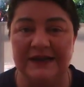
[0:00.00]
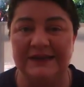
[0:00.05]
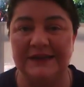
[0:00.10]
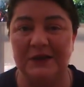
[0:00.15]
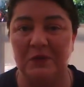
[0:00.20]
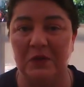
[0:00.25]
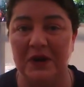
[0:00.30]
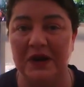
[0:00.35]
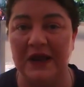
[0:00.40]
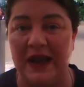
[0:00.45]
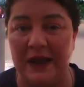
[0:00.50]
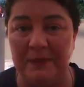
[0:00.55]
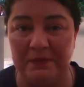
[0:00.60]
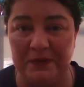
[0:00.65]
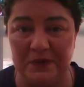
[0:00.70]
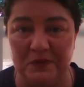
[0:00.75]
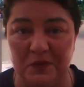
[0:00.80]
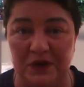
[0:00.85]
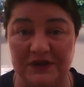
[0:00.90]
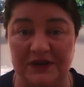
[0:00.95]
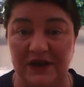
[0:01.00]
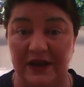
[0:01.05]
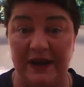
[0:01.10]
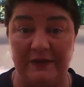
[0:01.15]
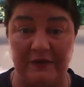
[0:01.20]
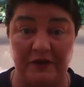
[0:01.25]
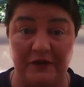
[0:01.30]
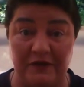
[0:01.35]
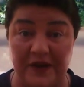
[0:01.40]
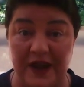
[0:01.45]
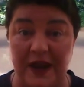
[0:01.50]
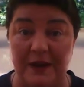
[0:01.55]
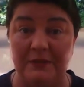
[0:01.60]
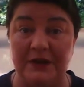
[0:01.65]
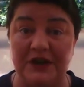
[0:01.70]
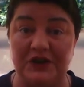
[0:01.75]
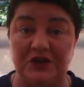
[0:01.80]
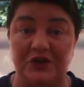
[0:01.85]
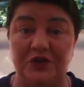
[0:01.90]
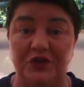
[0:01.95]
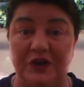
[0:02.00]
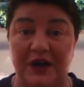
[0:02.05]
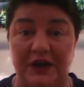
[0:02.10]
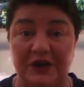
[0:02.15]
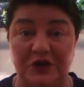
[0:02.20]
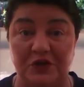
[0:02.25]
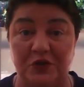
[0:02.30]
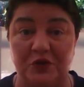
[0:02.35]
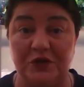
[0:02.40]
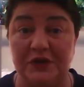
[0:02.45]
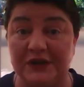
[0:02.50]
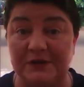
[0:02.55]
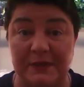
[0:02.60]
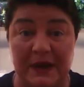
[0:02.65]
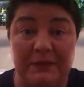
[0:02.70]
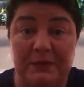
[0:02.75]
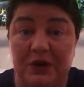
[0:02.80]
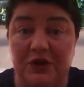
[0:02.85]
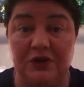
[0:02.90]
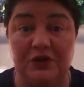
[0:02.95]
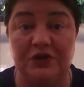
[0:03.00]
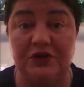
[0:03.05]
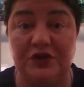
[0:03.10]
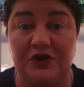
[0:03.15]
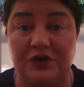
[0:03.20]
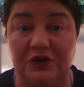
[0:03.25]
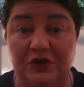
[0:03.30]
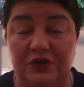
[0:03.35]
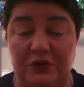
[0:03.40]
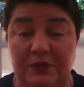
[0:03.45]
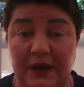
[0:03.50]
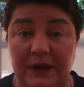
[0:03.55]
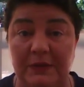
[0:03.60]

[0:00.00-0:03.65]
So what happened was, and I have a family, 2 young daughters, maybe you do too.